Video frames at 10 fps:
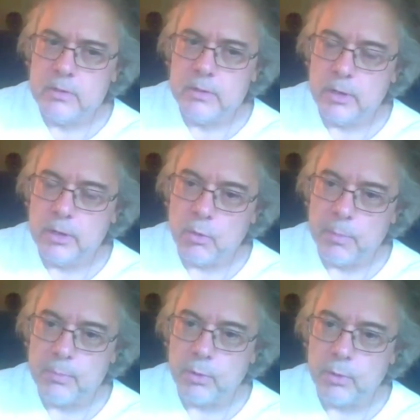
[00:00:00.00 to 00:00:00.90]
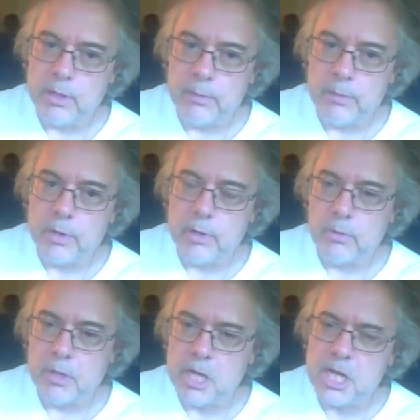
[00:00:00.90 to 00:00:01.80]
you know, where people read the book and they're
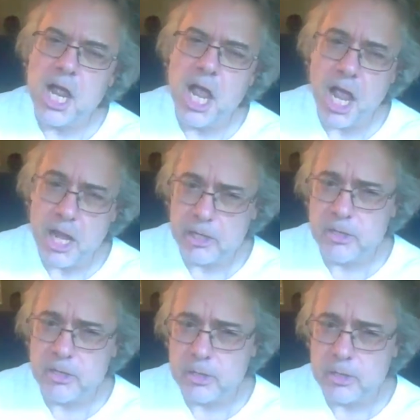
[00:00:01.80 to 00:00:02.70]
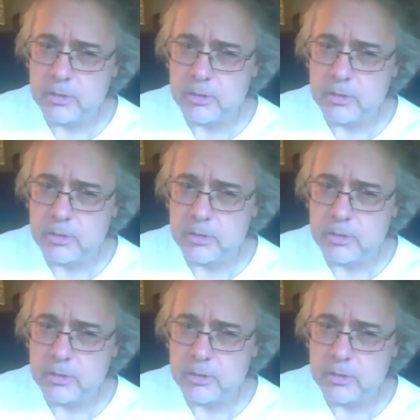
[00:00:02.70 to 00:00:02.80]
like, I hated this.